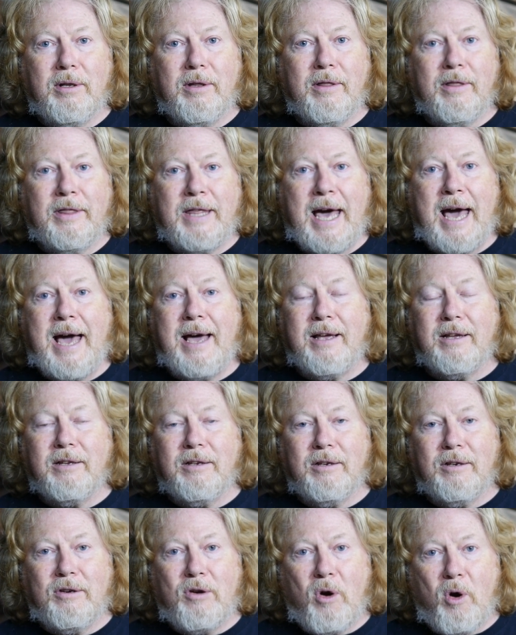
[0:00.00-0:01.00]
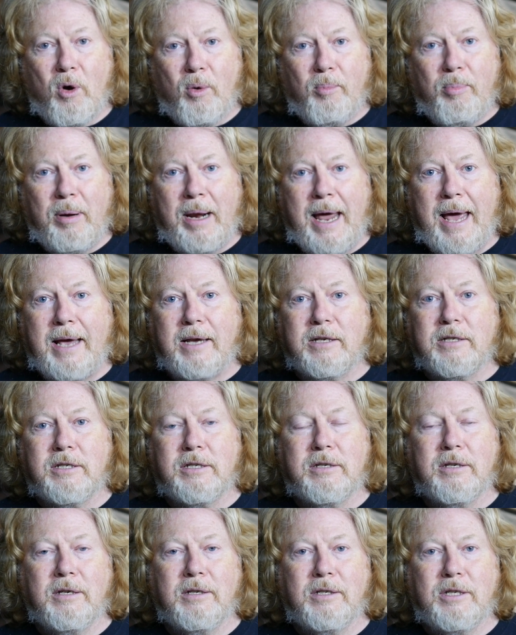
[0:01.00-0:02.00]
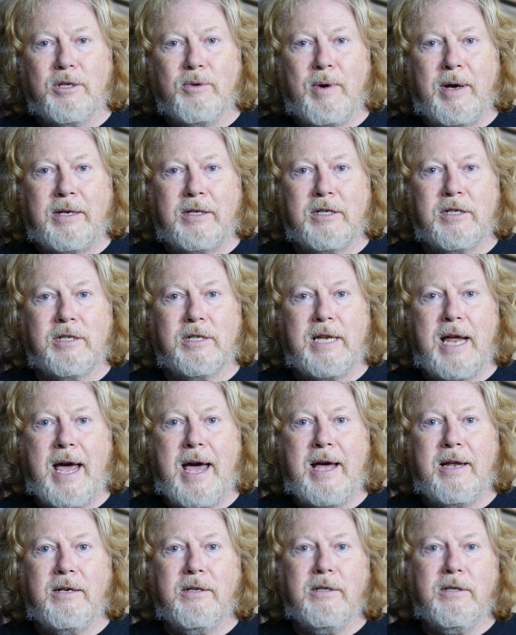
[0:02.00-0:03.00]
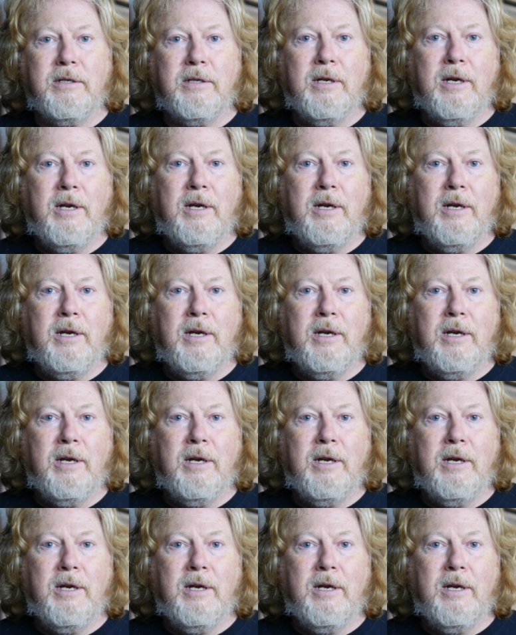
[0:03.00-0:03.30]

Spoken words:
that complex to understand.